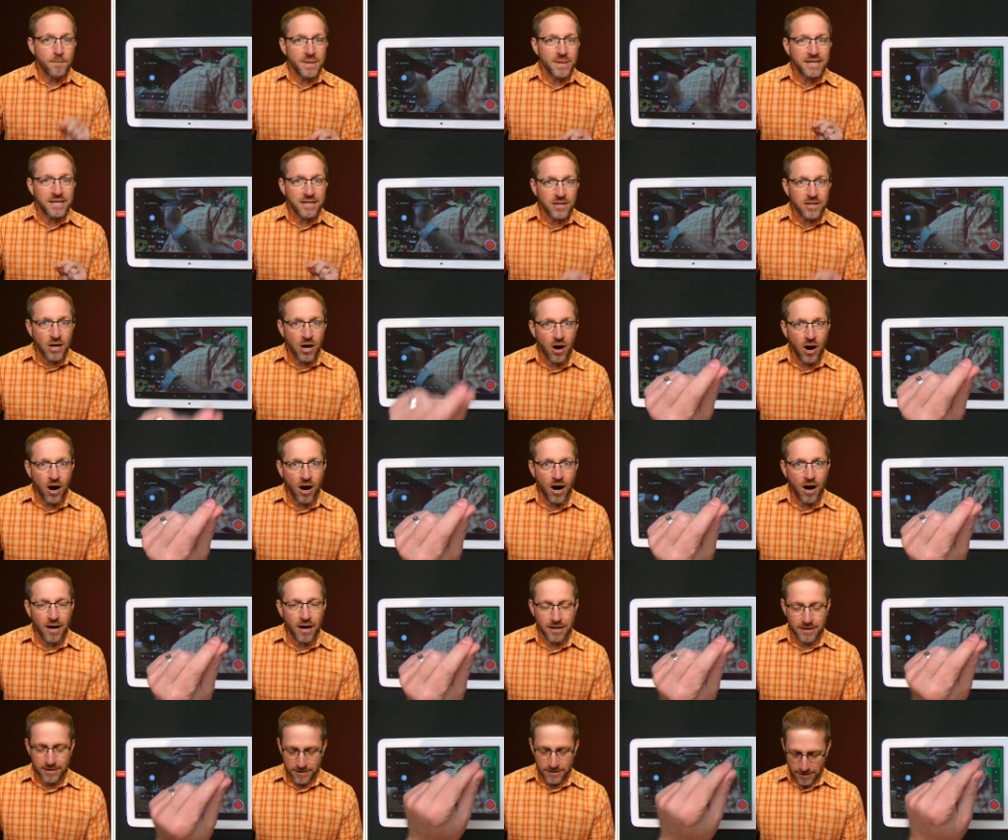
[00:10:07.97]

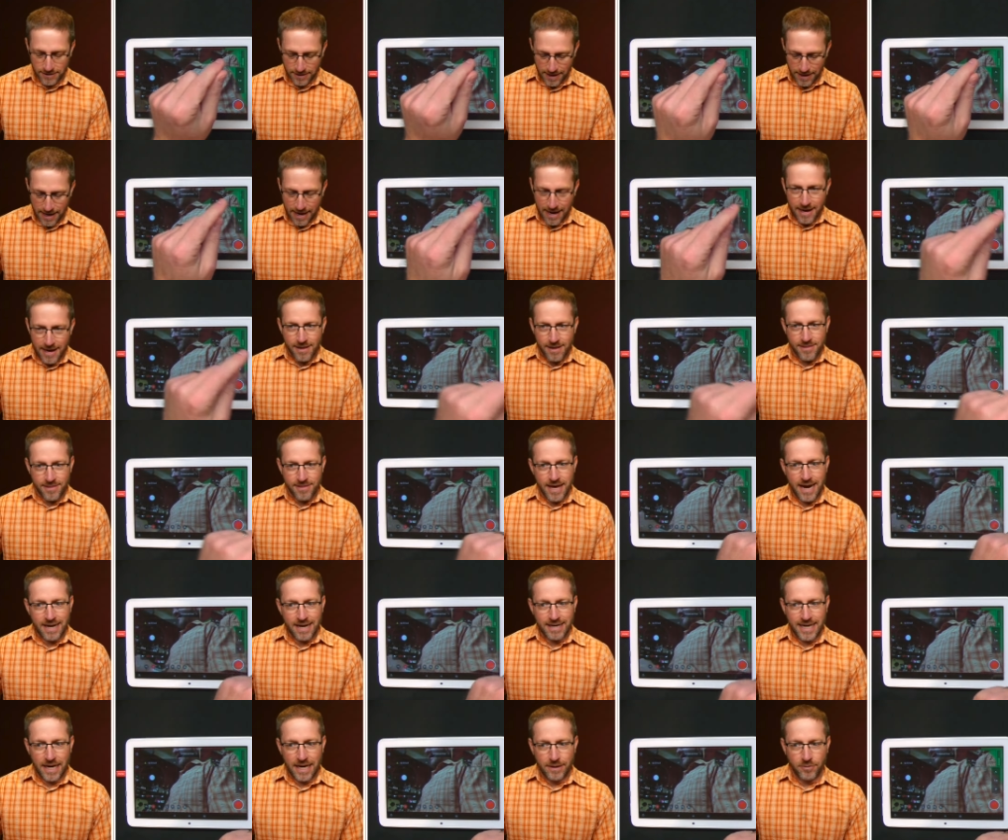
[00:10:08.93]
because
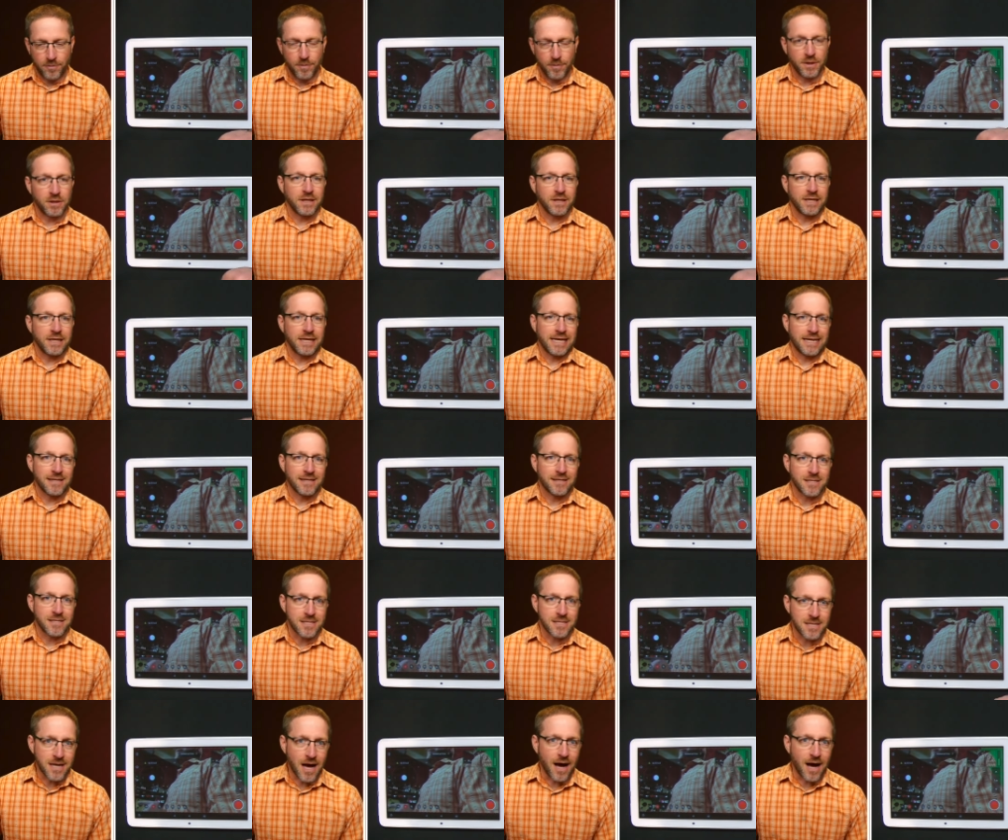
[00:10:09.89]
that capability is
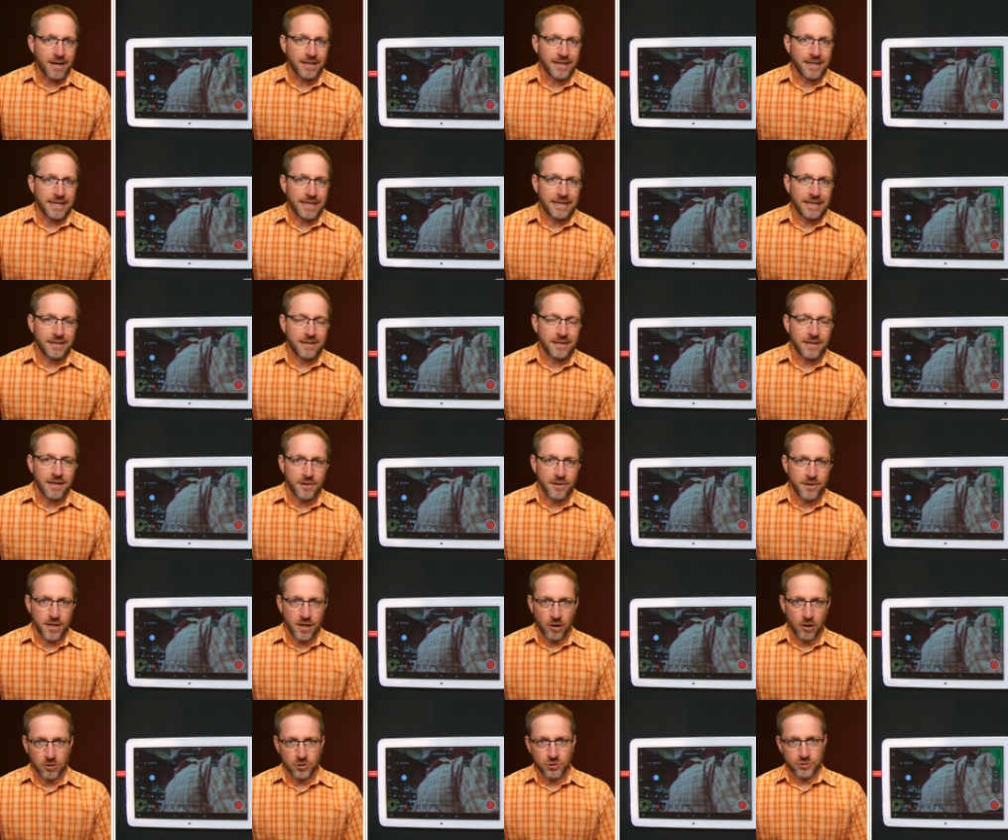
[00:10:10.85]
not in
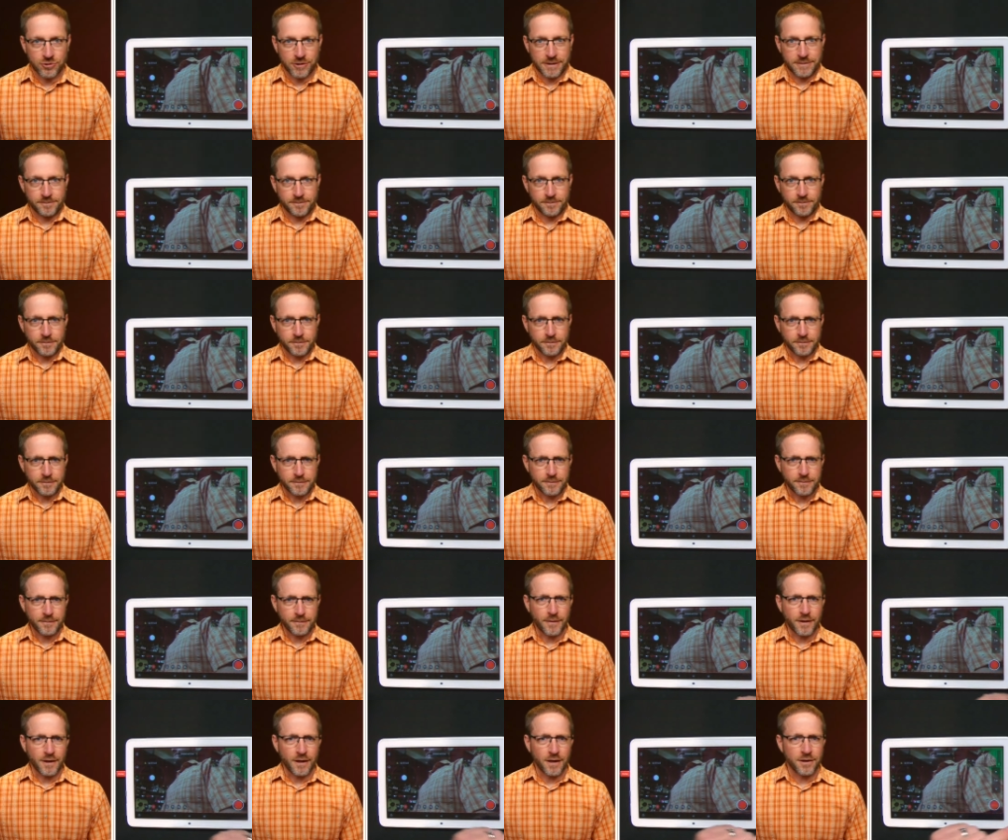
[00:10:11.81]
the Ultra.
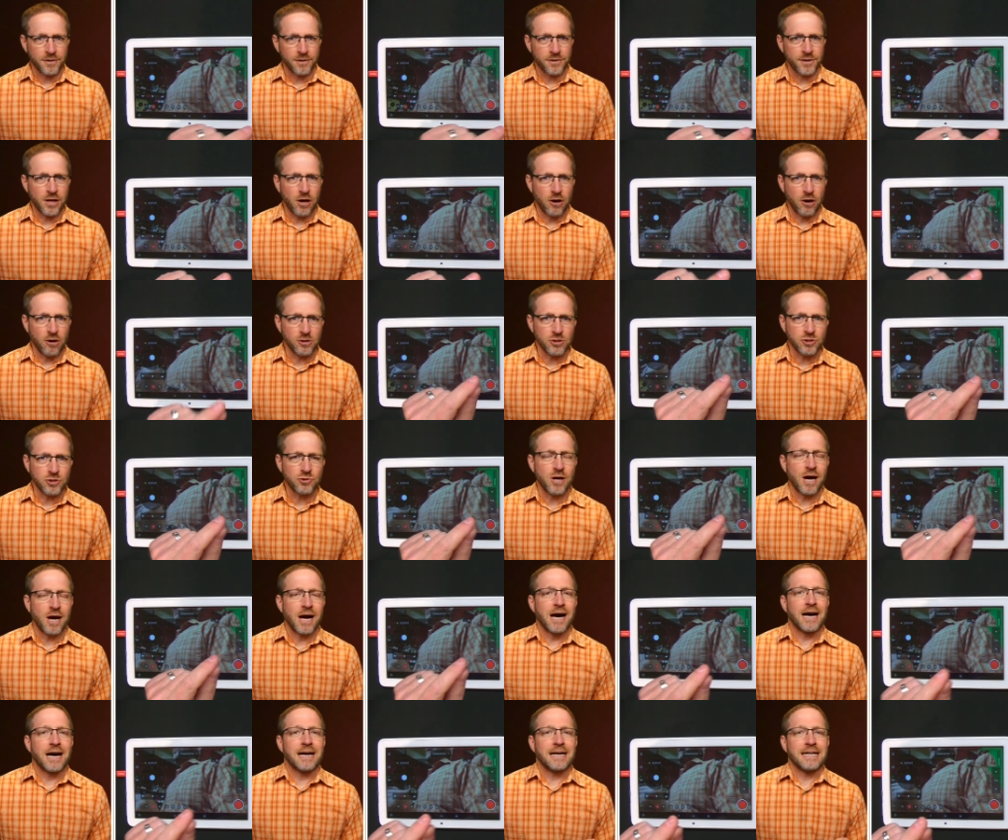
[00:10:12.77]
The
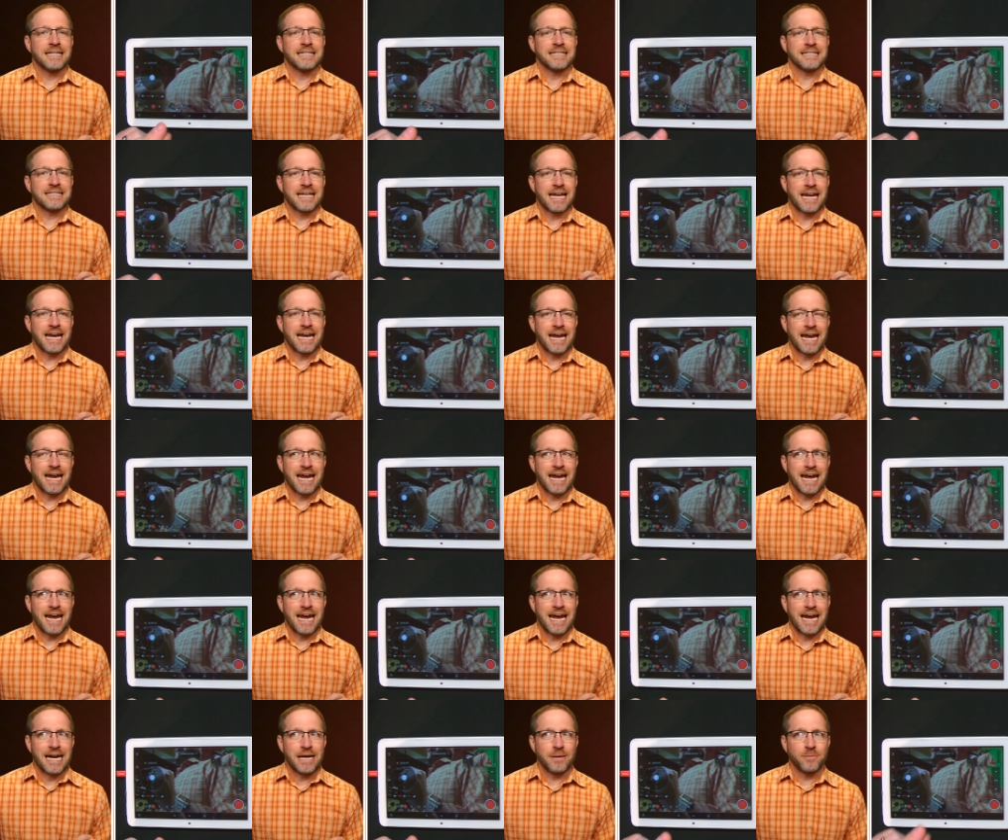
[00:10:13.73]
Ultra uh, is
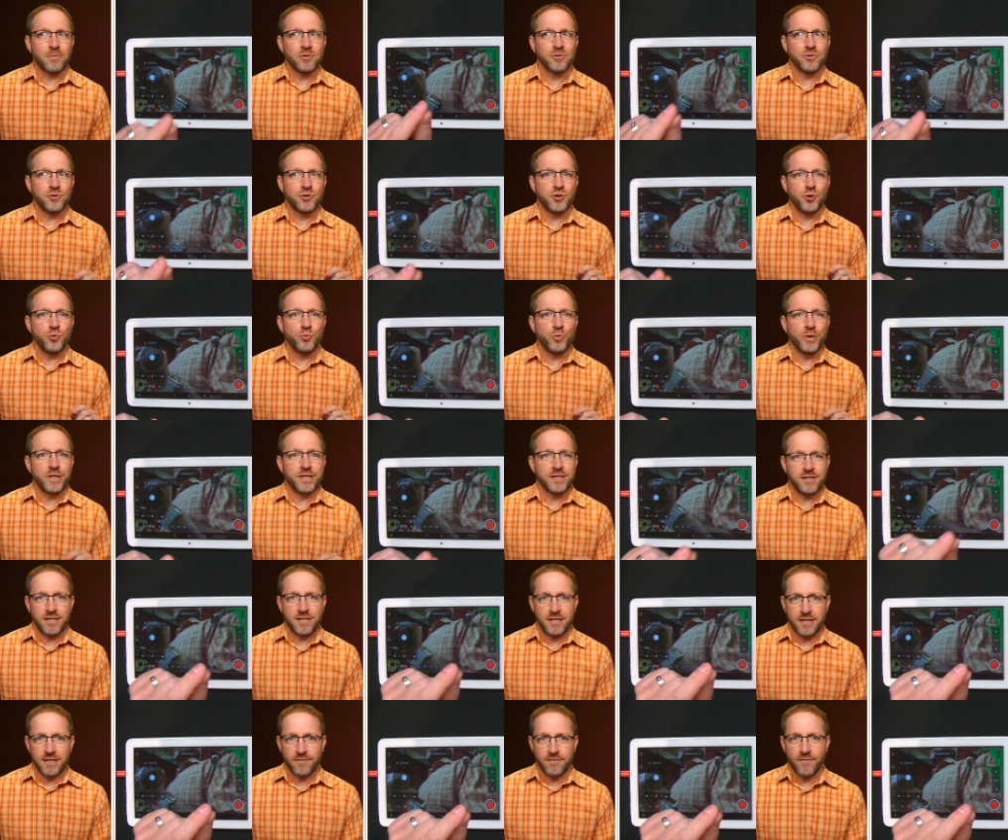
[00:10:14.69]
able to
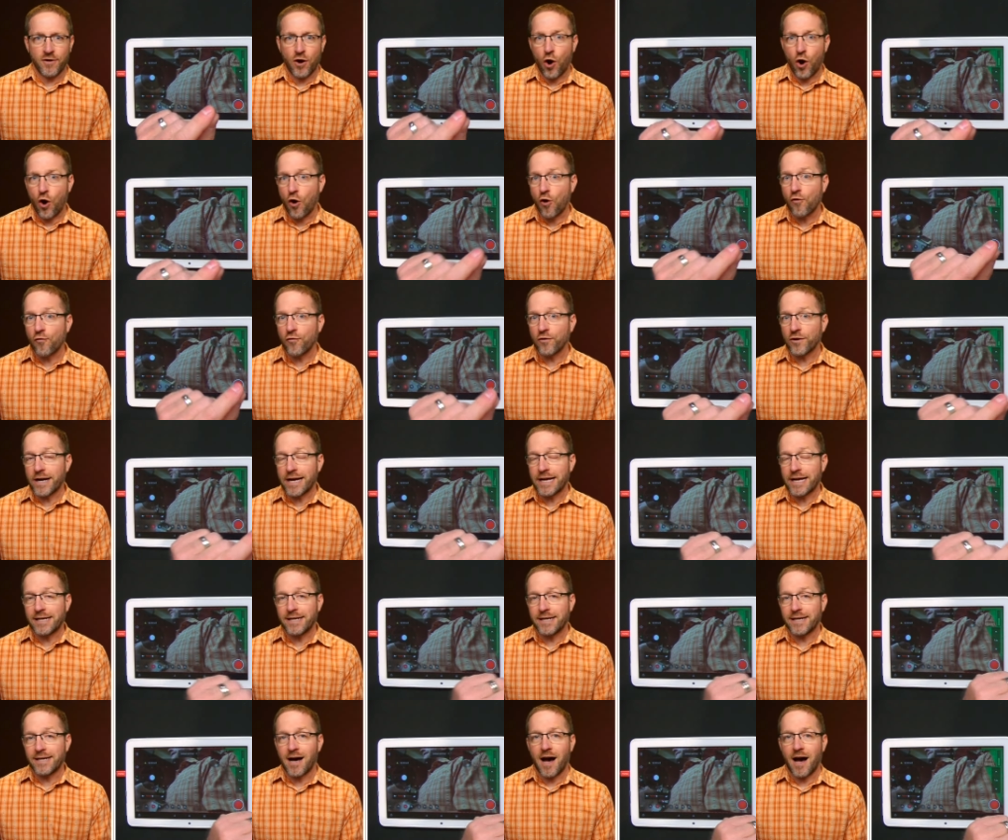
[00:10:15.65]
receive over
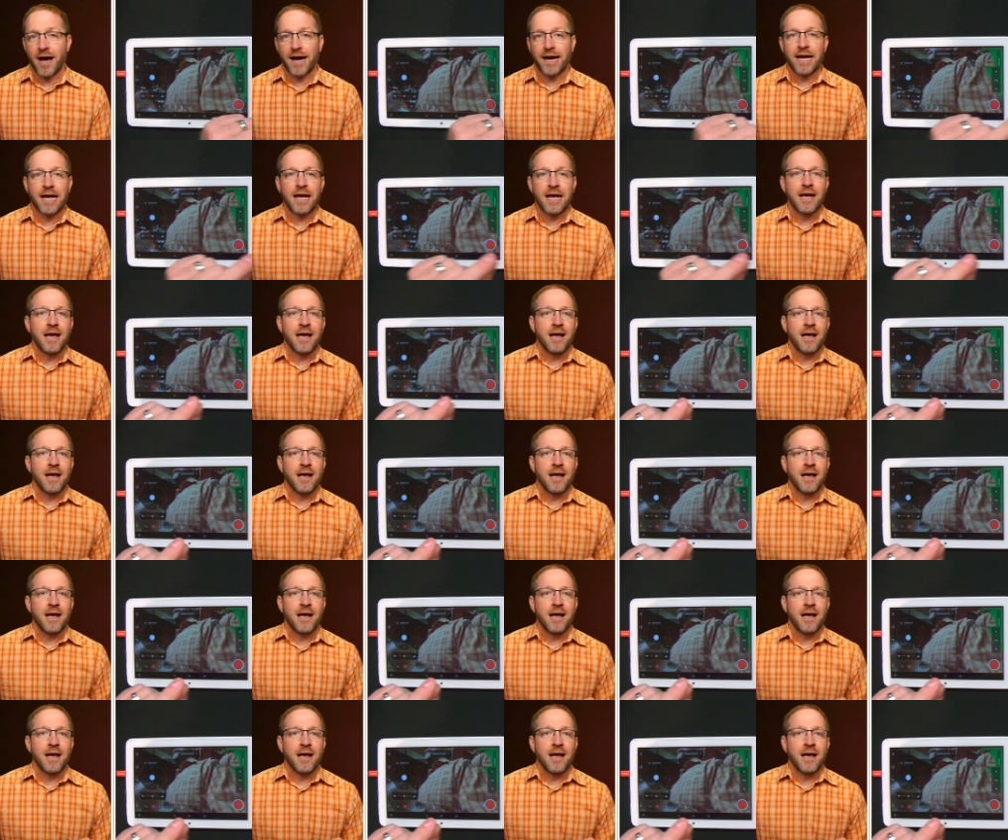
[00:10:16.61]
NDI